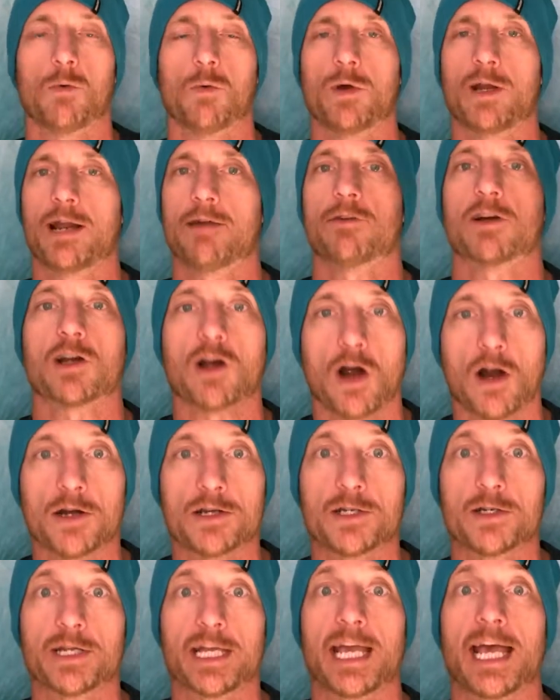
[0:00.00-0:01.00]
Whatever
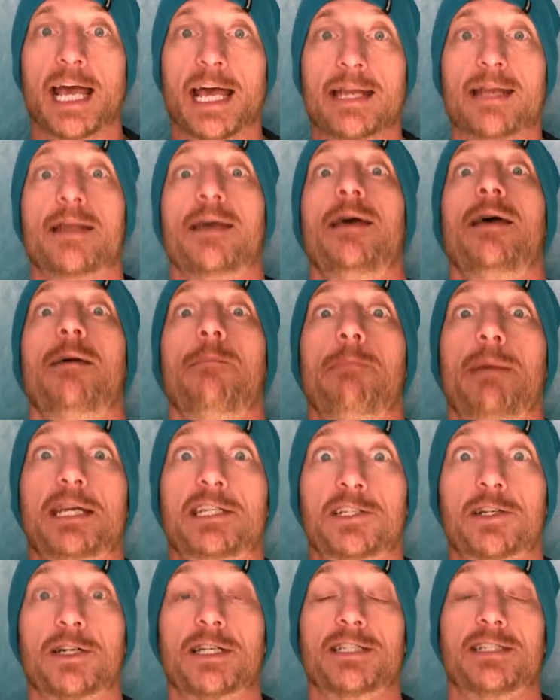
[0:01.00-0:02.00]
card you get, make
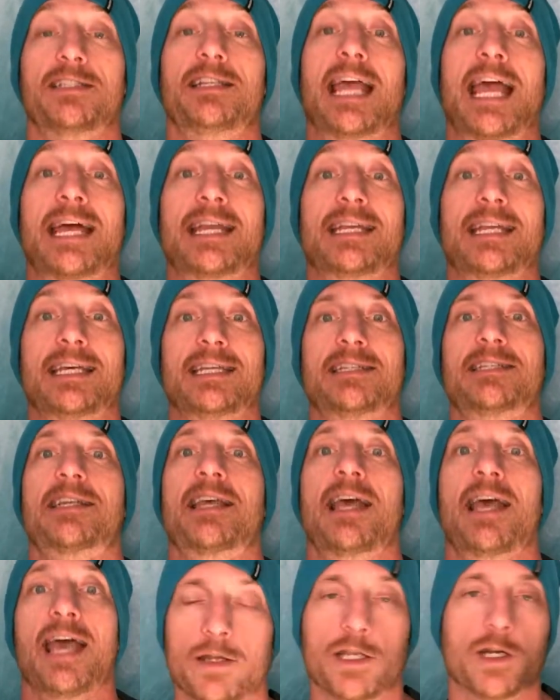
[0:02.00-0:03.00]
sure it's SanDisk.
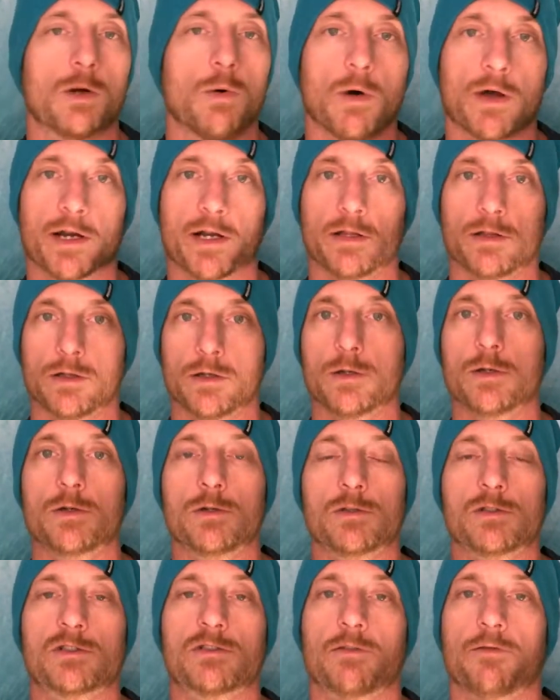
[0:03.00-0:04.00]
You don't wanna
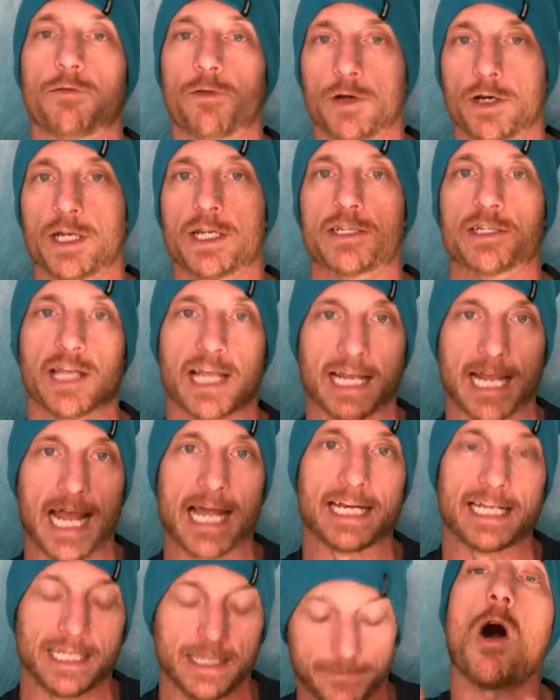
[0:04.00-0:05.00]
lose footage like
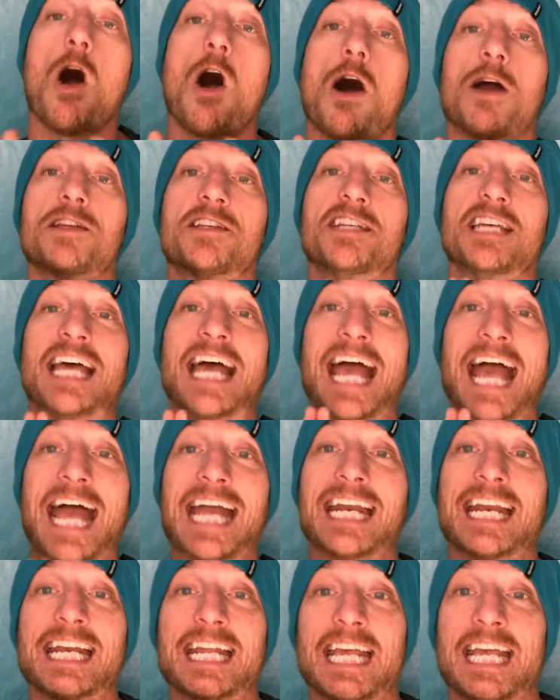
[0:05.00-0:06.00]
I did. On to
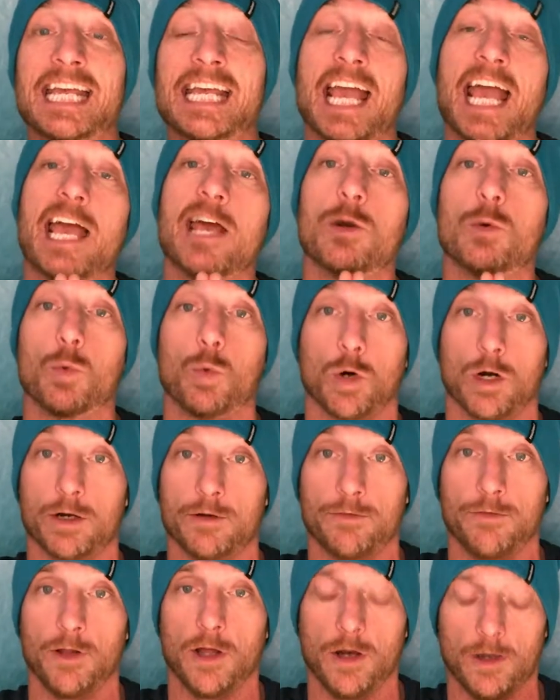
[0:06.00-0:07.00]
editing and
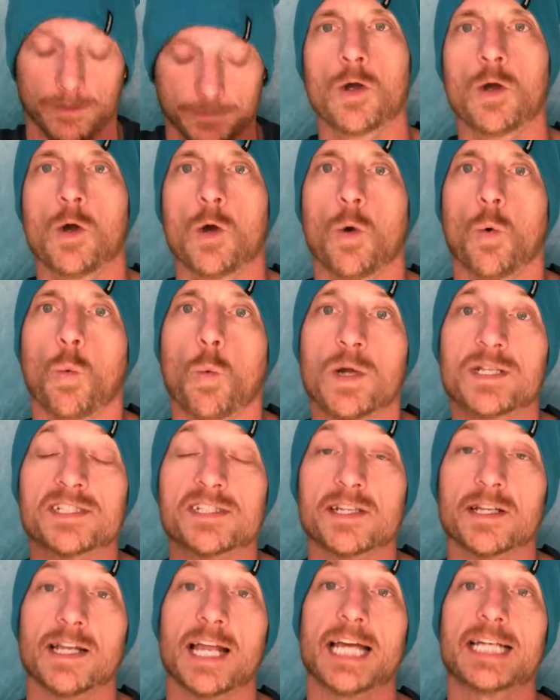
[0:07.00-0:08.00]
workflow. When
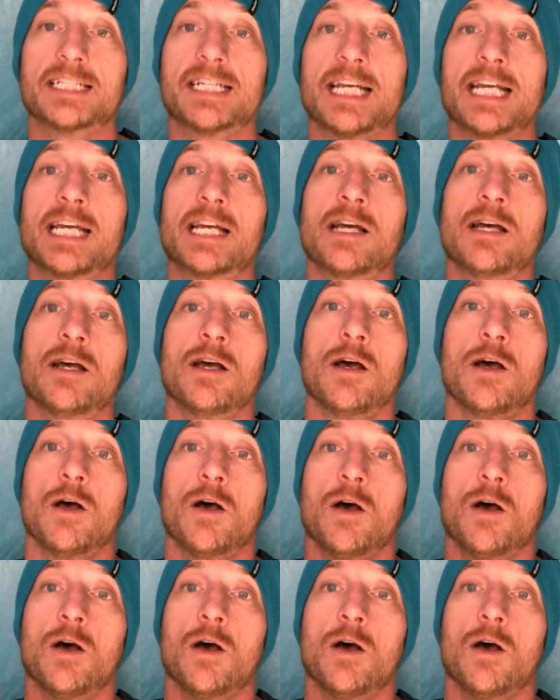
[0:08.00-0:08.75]
selecting